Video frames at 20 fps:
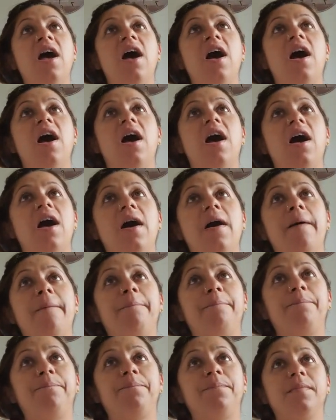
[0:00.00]

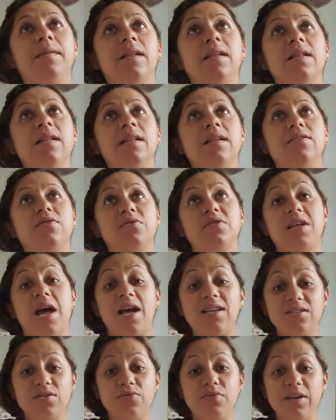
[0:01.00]
so it
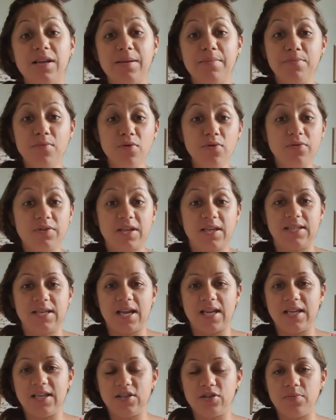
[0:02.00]
hasn't really moved, because
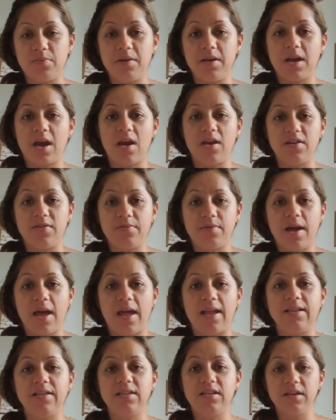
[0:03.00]
it needs to be kind of
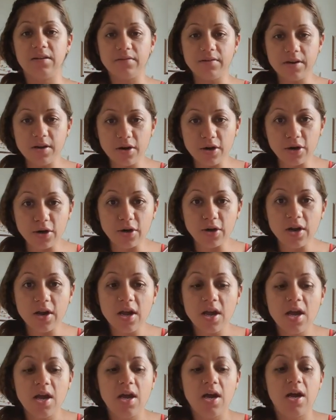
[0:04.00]
anterior,
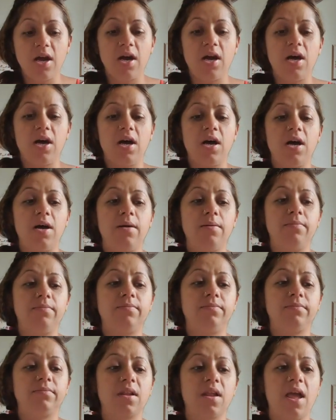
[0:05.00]

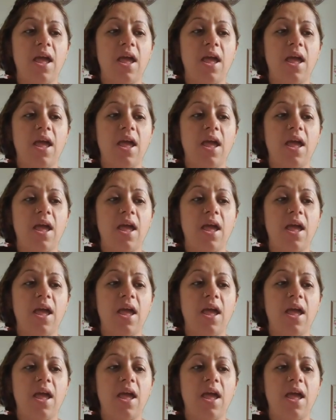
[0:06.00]
the